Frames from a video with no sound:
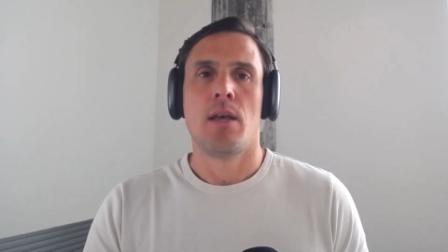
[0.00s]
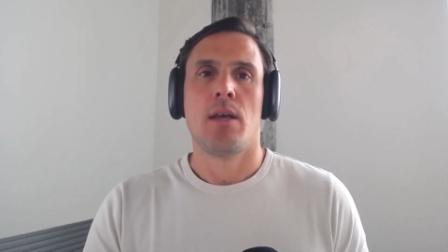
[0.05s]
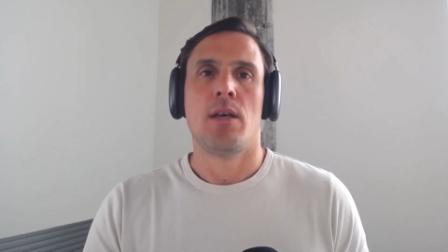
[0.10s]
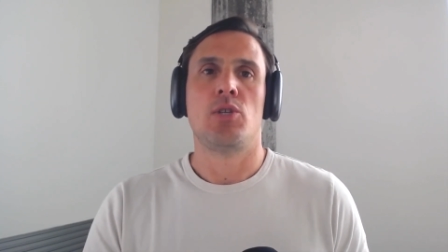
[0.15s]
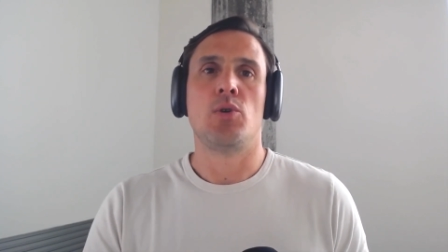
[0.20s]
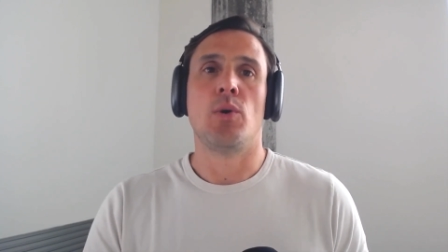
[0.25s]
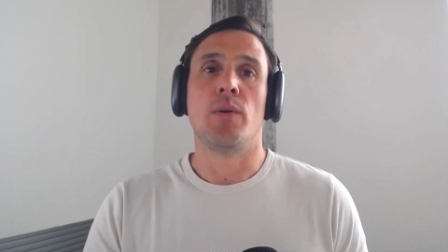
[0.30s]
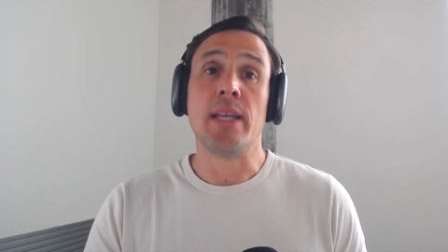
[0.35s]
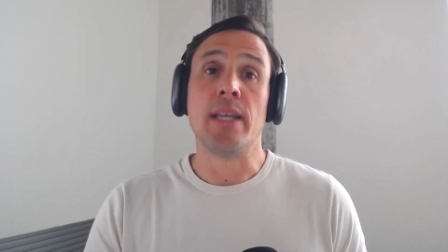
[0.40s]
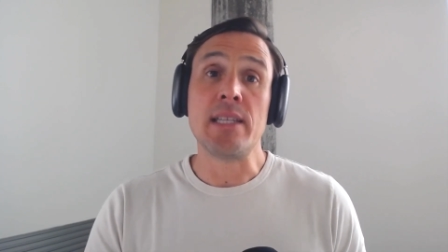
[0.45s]

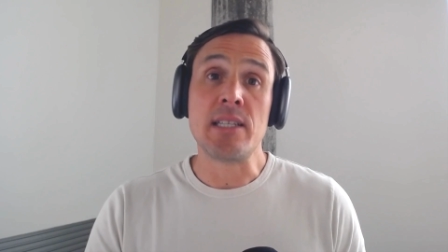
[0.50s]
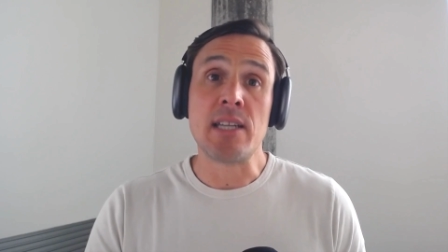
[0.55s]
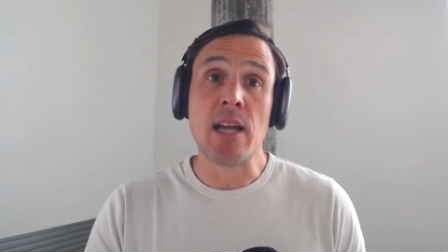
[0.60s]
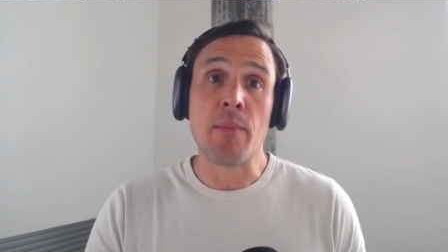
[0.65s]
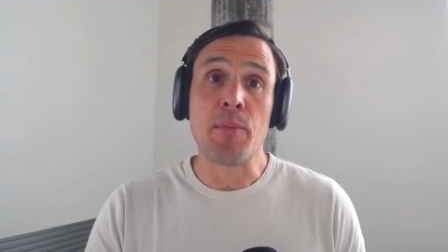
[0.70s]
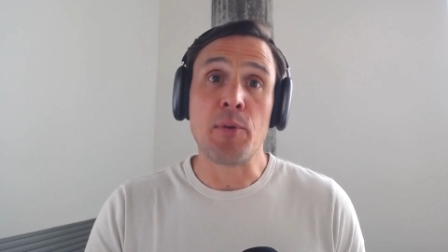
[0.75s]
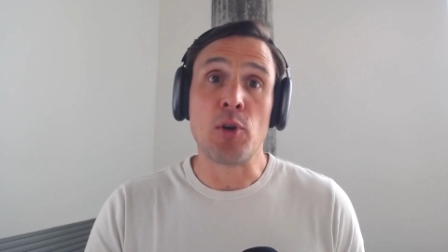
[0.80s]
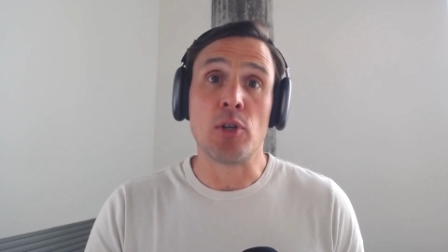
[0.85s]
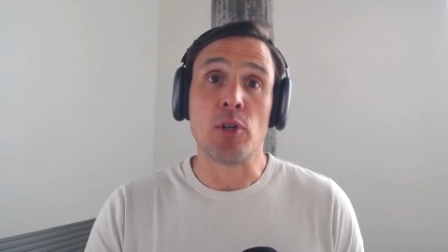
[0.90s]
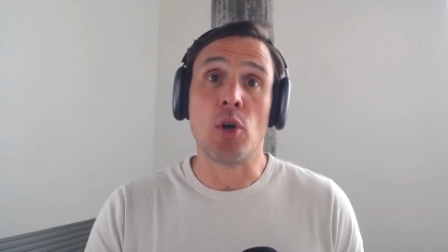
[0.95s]
So at this
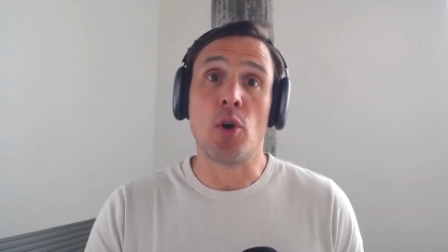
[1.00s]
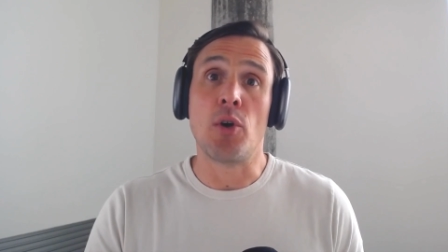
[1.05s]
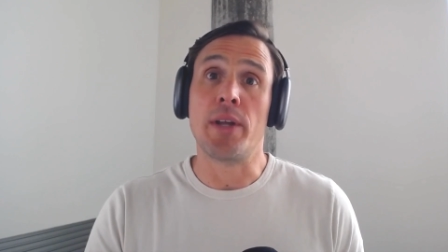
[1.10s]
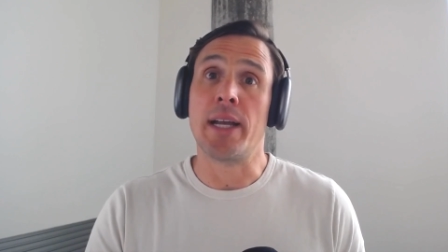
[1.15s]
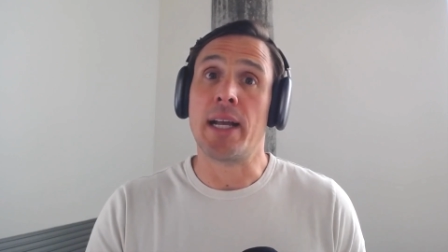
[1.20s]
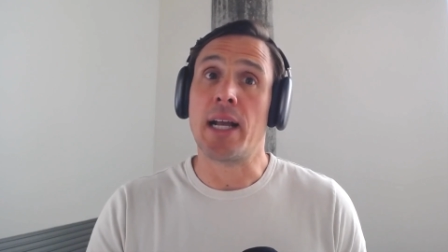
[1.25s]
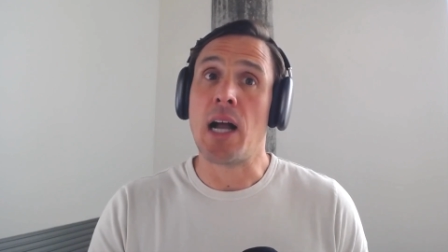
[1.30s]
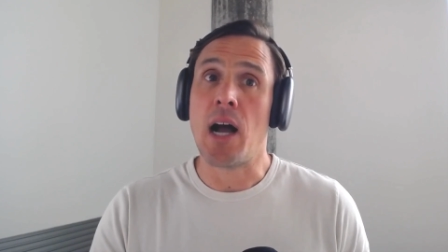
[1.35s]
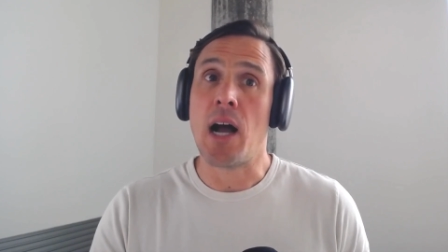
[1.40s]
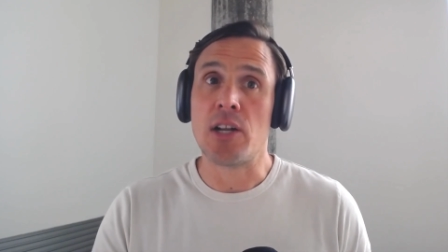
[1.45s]
step, you're loading
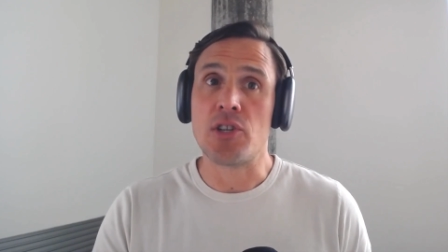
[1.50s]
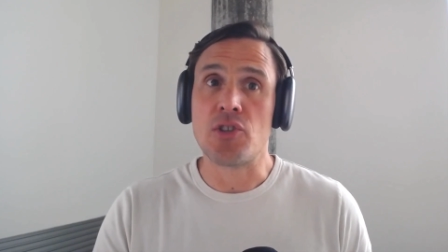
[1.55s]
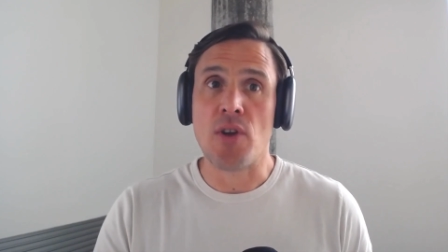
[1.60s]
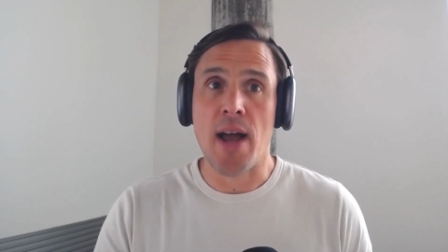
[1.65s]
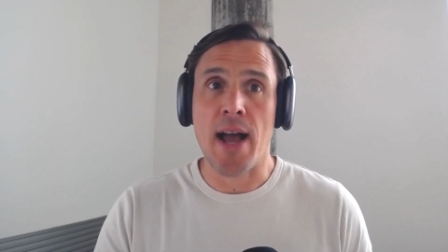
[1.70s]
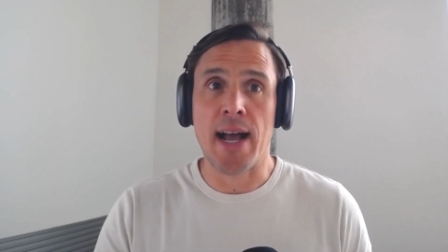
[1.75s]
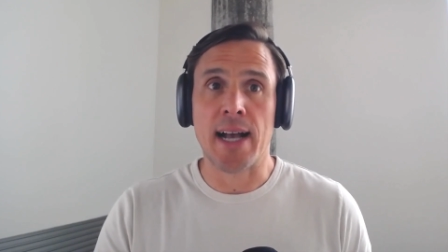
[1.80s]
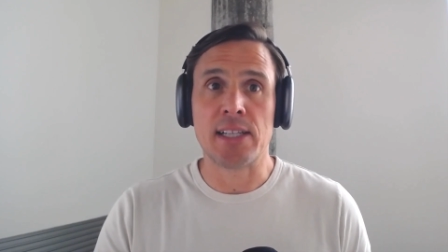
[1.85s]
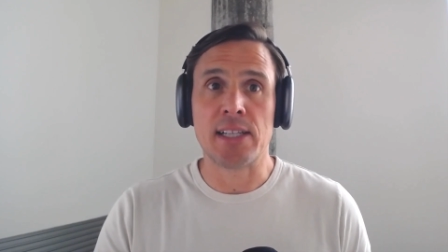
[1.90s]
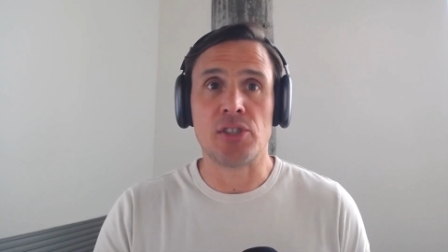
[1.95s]
in
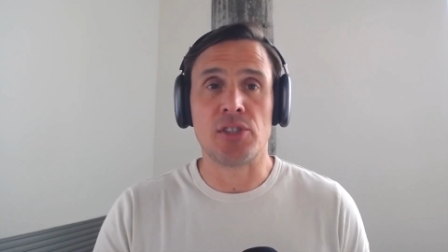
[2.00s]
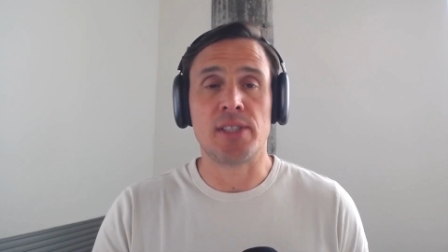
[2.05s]
contracts,